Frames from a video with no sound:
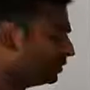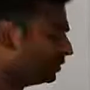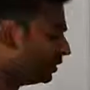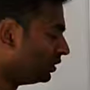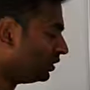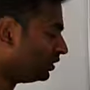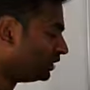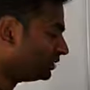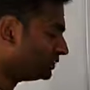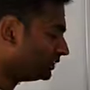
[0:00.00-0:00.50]

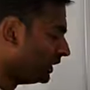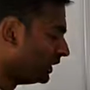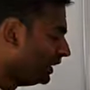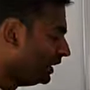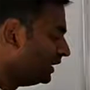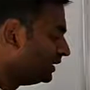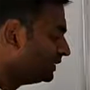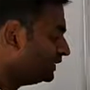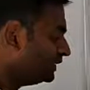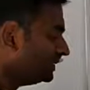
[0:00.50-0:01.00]
because
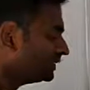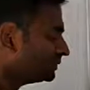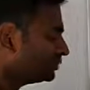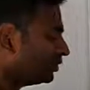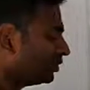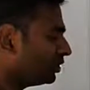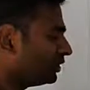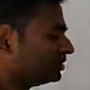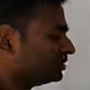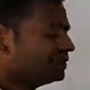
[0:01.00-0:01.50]
this
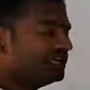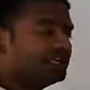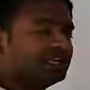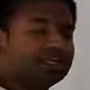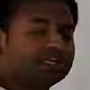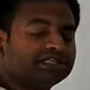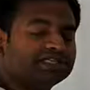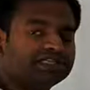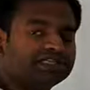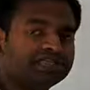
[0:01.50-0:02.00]
potential
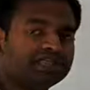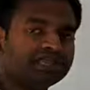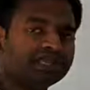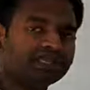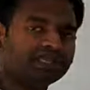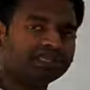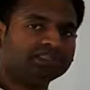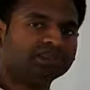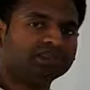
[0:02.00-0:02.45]
energy